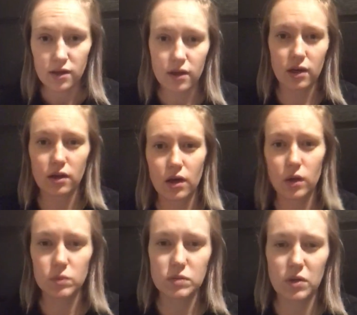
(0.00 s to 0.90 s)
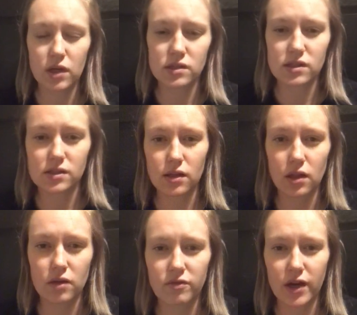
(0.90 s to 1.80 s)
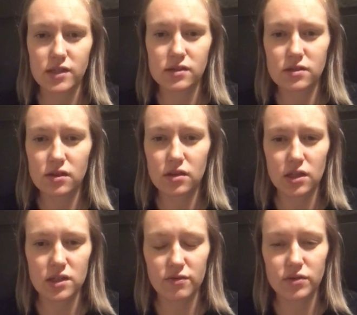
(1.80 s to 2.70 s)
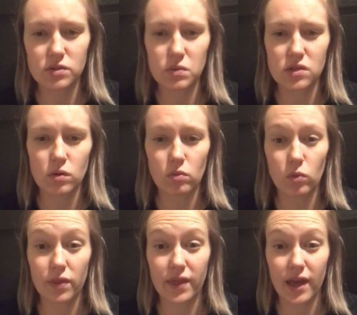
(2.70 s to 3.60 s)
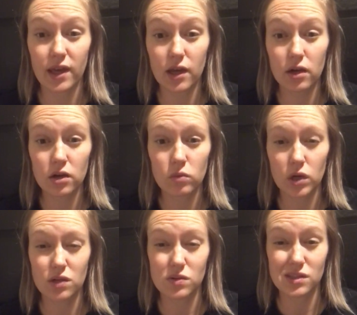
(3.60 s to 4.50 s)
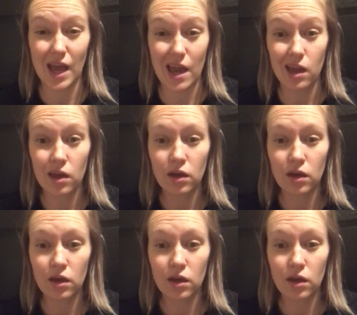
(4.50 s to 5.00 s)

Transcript: And it helps because it solidifies the difference between what they hear and what you say.